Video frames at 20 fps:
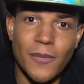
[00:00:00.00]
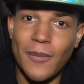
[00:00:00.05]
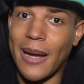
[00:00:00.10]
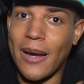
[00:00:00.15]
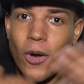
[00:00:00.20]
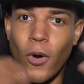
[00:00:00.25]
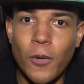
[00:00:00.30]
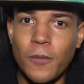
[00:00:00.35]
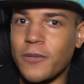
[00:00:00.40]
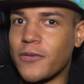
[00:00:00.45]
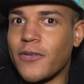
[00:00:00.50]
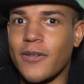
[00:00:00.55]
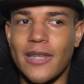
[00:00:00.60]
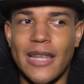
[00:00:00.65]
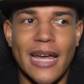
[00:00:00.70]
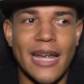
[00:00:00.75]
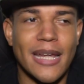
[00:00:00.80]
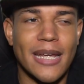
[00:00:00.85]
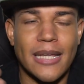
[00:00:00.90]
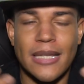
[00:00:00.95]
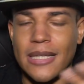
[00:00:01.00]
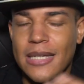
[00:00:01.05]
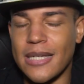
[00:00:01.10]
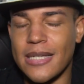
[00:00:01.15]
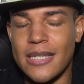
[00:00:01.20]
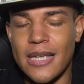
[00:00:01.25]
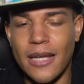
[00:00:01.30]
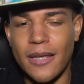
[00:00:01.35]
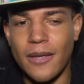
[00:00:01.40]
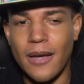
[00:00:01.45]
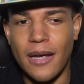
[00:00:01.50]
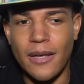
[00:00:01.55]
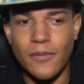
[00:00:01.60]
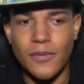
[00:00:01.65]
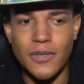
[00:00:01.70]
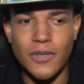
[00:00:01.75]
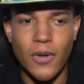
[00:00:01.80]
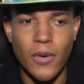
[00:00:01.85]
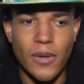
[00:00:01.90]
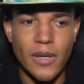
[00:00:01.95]
my hopes for that at least I, I
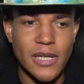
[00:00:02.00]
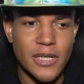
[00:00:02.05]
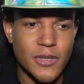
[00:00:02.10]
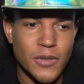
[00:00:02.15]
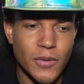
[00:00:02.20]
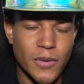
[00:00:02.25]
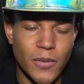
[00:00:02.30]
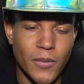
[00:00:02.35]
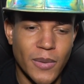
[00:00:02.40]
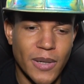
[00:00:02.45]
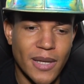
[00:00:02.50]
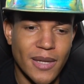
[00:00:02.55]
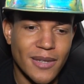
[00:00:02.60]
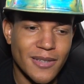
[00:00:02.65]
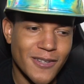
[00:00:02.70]
was going into it with.